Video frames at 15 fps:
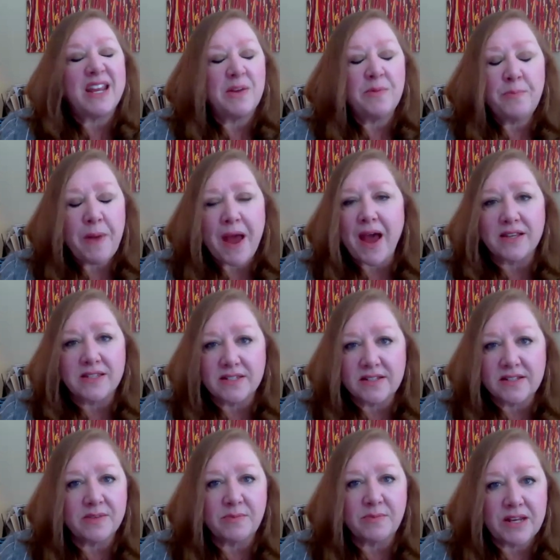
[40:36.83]

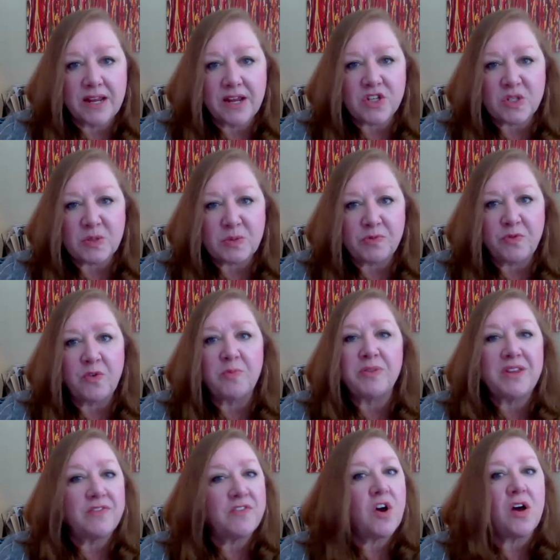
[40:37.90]
impasses at mediations before, but
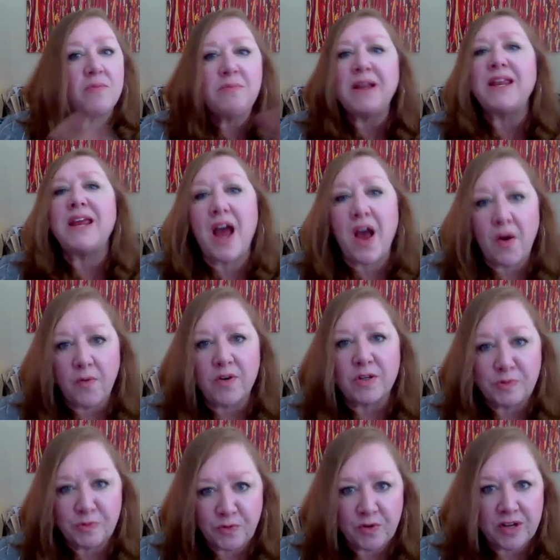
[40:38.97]
they've gone many hours
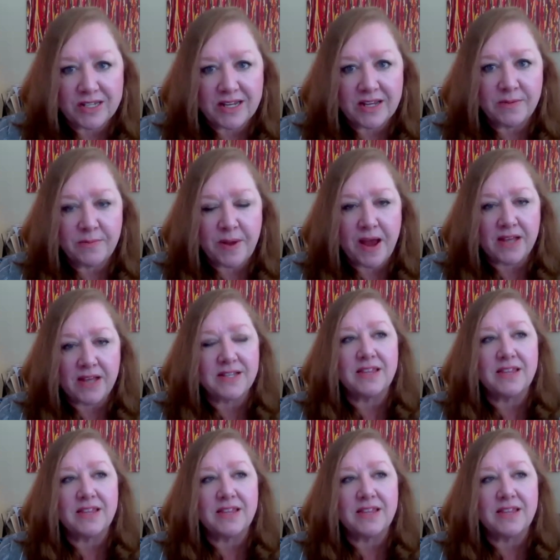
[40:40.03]
before you get to impasse.